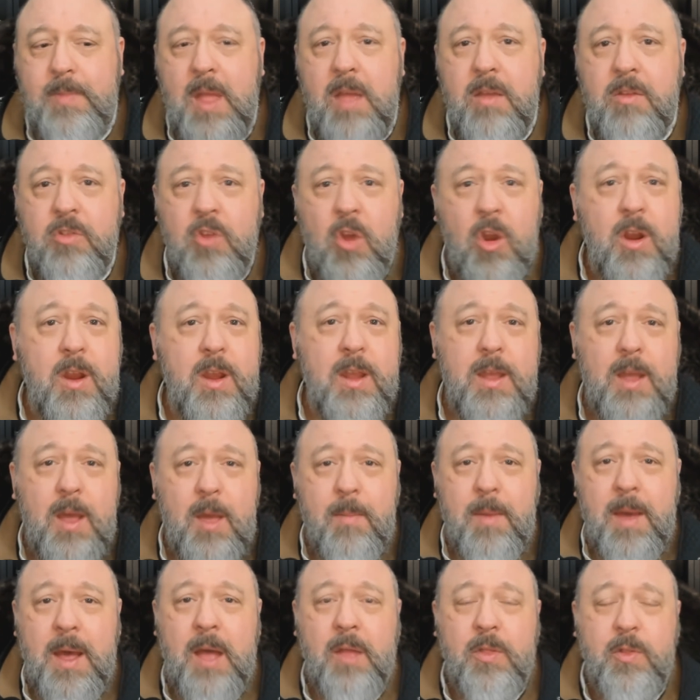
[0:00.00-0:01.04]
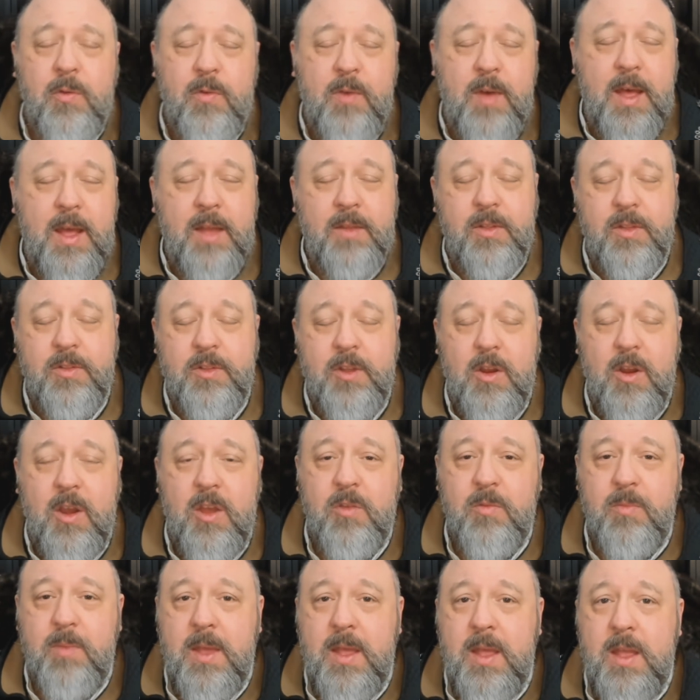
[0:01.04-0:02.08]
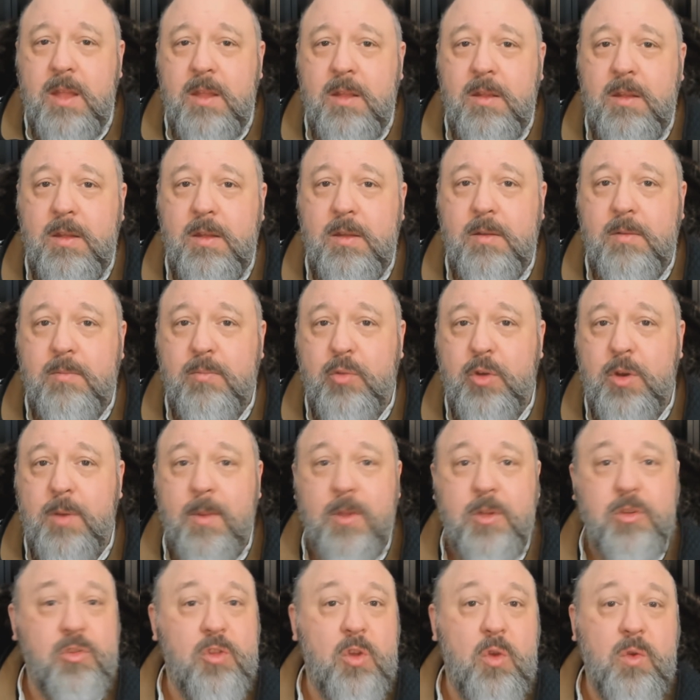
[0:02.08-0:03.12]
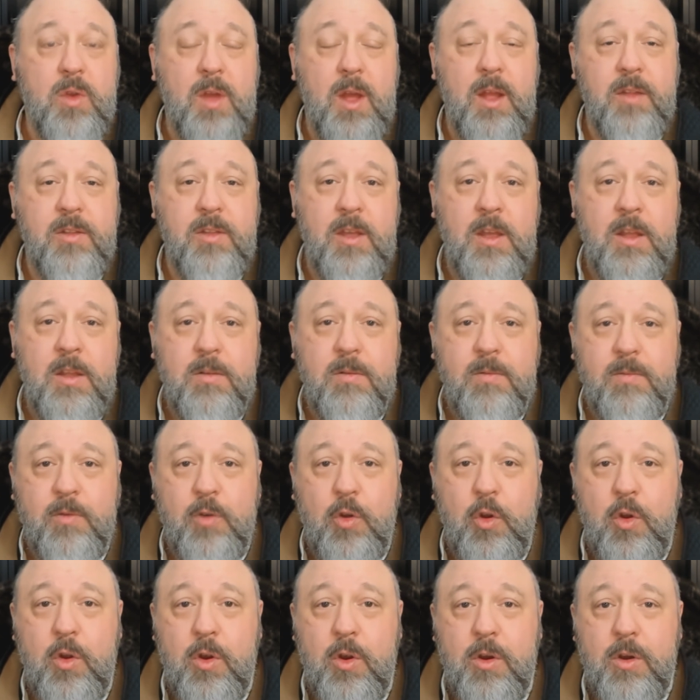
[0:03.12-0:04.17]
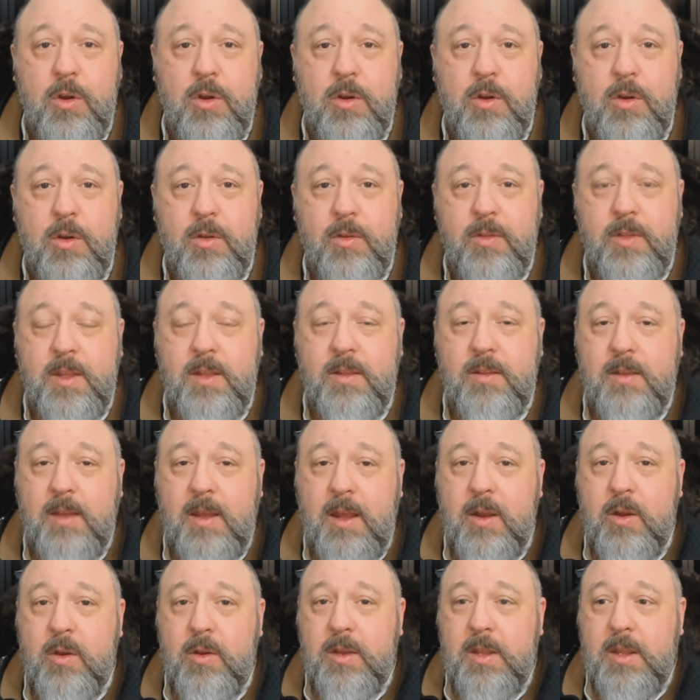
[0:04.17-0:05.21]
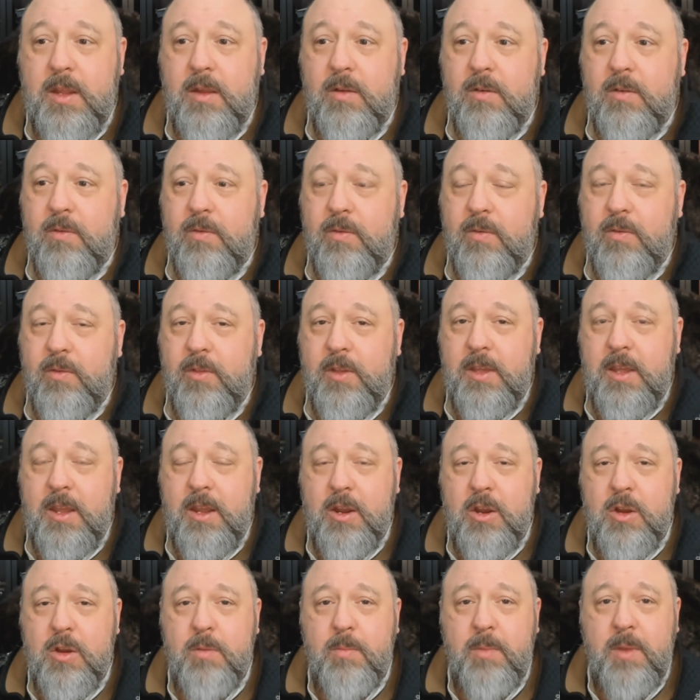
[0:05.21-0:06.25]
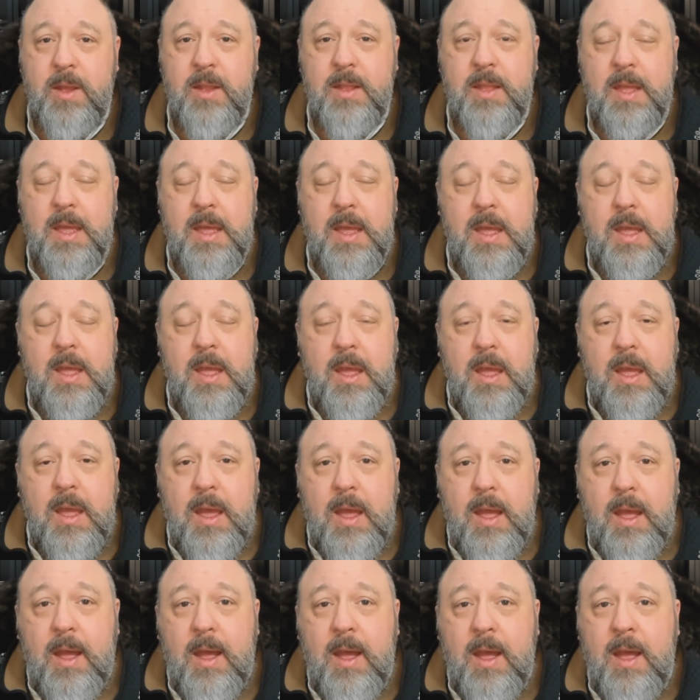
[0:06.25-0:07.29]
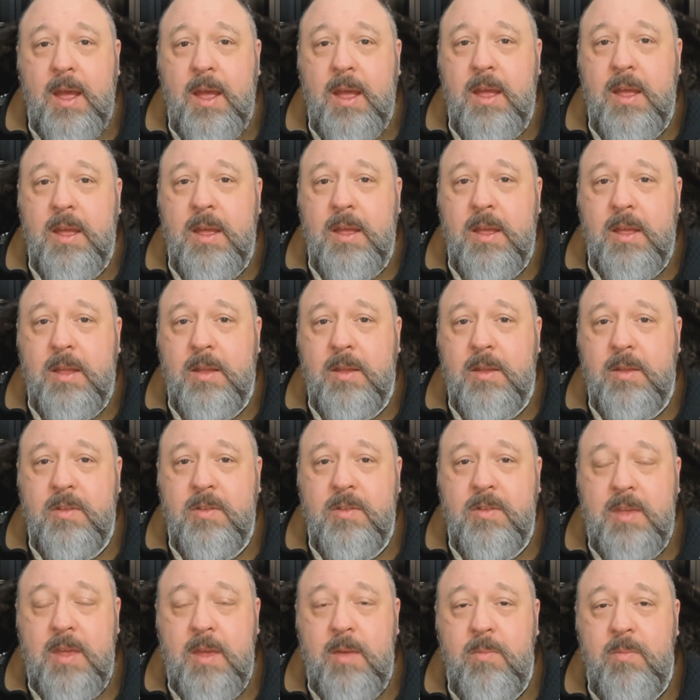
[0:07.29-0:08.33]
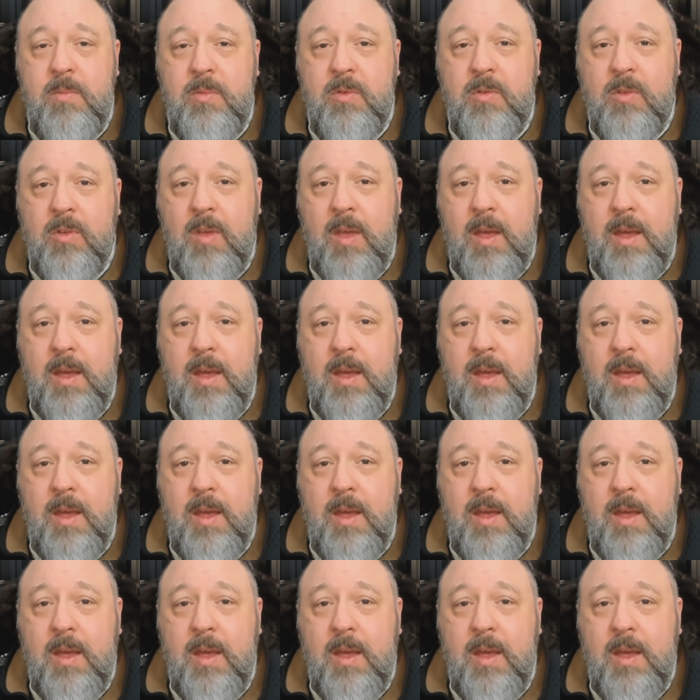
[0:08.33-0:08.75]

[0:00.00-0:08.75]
Sorry about the fact that there has been pretty much no content for the entirety of the year, but turns